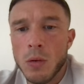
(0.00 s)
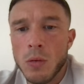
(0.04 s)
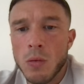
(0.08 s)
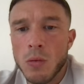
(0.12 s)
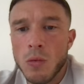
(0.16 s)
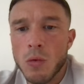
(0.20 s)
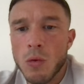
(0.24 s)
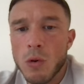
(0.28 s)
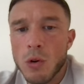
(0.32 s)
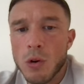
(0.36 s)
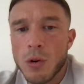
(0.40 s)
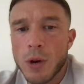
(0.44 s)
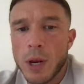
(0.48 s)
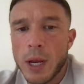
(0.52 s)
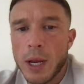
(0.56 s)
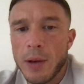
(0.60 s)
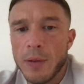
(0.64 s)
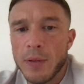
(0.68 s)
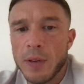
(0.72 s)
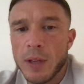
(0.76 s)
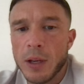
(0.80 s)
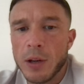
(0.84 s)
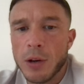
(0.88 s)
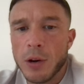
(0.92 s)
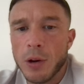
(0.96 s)
one creative
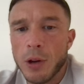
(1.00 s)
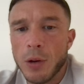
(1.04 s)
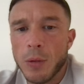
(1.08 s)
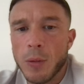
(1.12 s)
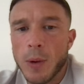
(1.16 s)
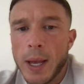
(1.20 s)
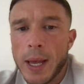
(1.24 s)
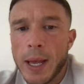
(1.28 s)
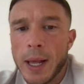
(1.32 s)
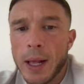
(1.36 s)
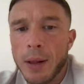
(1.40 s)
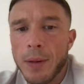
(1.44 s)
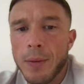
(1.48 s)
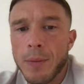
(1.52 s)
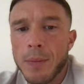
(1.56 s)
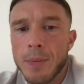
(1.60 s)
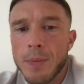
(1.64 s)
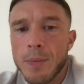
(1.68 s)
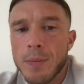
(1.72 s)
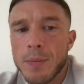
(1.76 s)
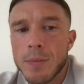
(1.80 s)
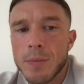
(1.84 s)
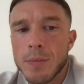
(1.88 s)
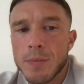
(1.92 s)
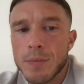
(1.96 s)
did kind of well,
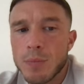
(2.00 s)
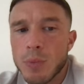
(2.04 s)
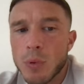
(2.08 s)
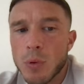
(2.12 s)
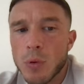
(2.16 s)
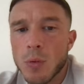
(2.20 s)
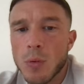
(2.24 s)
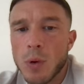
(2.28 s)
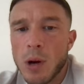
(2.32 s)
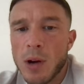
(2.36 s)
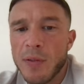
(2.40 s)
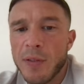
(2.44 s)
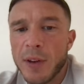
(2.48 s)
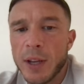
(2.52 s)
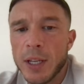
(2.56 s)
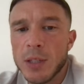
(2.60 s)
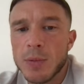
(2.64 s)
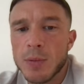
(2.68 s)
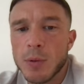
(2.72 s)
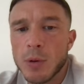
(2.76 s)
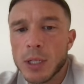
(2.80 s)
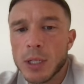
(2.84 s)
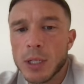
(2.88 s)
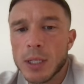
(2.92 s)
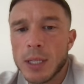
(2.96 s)
but what
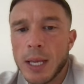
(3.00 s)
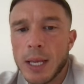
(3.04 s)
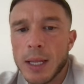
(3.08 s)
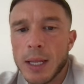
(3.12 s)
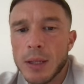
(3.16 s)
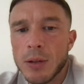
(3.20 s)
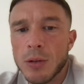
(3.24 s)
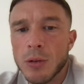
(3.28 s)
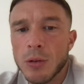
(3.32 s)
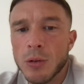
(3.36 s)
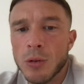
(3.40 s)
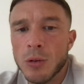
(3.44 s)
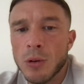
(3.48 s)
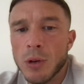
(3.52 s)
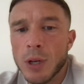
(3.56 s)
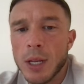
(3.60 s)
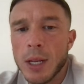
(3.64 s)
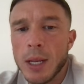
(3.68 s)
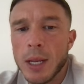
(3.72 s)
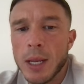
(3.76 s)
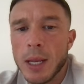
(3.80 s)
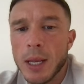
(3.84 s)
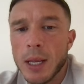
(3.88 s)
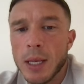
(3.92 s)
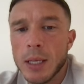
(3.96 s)
Facebook had then done
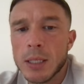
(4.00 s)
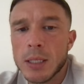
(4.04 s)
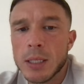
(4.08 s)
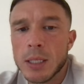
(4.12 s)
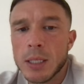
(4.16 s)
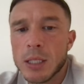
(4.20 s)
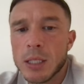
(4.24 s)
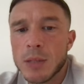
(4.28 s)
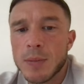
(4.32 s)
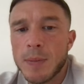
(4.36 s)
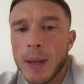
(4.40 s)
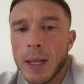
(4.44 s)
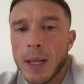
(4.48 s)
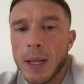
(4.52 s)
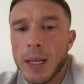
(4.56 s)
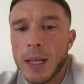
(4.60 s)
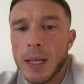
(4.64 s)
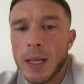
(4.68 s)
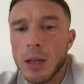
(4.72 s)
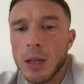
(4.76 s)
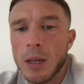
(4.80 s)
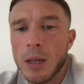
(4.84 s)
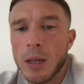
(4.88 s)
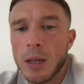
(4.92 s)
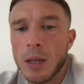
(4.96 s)
is it's spending the
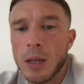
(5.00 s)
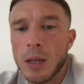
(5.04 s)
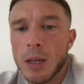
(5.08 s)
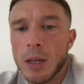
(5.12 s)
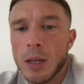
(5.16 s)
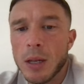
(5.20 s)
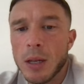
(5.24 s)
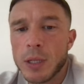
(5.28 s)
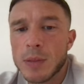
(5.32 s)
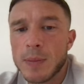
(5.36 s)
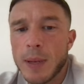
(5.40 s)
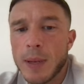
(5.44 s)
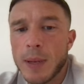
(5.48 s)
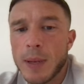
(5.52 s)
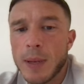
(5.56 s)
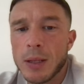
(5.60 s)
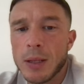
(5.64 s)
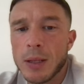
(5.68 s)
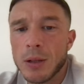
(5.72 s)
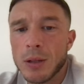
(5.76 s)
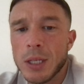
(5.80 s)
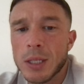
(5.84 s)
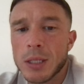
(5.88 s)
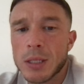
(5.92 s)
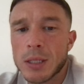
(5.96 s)
majority of the spend on
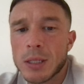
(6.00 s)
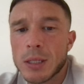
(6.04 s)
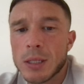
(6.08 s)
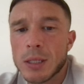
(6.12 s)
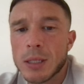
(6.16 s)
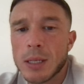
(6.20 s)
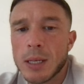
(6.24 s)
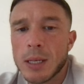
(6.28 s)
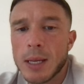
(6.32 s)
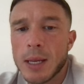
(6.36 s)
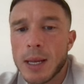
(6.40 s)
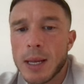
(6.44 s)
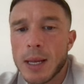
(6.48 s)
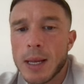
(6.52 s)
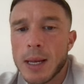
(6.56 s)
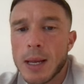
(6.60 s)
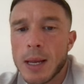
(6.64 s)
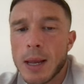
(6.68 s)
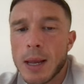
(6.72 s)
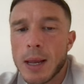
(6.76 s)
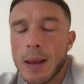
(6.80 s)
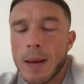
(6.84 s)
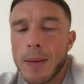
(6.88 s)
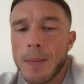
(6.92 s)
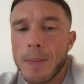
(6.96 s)
this
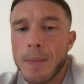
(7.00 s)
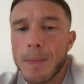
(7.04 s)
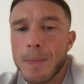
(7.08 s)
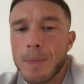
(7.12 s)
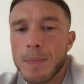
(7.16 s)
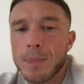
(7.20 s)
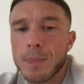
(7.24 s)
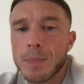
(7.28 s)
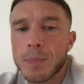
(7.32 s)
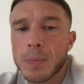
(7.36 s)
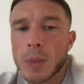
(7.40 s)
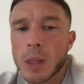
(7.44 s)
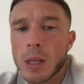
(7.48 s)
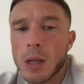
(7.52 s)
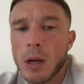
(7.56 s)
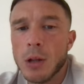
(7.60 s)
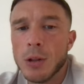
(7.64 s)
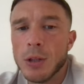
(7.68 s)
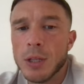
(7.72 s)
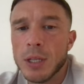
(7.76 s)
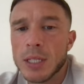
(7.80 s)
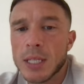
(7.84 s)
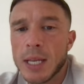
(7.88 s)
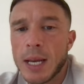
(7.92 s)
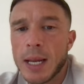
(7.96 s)

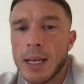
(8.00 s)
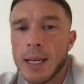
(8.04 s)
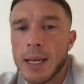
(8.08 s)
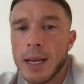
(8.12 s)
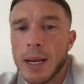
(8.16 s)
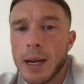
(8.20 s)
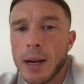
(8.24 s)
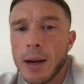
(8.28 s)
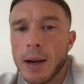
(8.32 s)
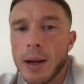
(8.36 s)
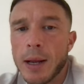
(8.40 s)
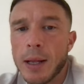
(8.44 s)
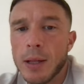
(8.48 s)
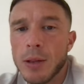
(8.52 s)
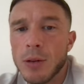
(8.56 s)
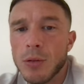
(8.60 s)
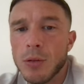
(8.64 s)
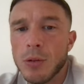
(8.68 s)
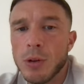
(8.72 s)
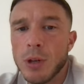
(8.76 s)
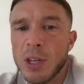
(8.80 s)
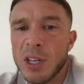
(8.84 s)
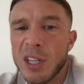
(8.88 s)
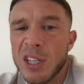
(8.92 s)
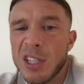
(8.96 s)
ad here, and none
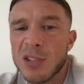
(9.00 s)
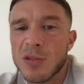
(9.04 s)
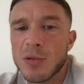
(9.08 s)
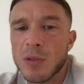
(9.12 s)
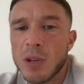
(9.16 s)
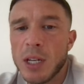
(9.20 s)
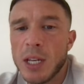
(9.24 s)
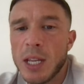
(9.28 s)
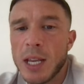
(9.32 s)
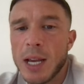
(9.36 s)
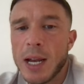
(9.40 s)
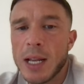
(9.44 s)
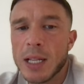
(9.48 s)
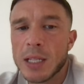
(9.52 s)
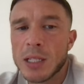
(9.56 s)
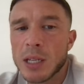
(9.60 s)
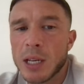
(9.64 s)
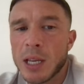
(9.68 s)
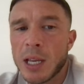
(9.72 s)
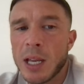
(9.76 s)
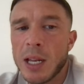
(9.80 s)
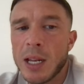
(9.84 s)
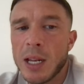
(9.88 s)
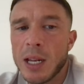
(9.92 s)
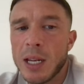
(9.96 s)
of these really ads are
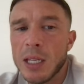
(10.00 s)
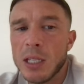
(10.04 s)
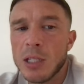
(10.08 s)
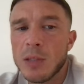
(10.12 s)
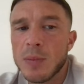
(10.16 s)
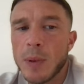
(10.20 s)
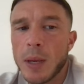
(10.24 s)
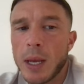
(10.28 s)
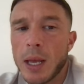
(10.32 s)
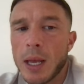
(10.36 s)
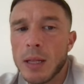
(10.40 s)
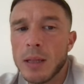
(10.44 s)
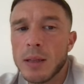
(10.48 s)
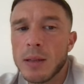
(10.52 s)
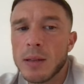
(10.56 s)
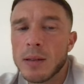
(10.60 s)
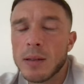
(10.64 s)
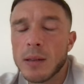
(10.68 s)
getting any spend.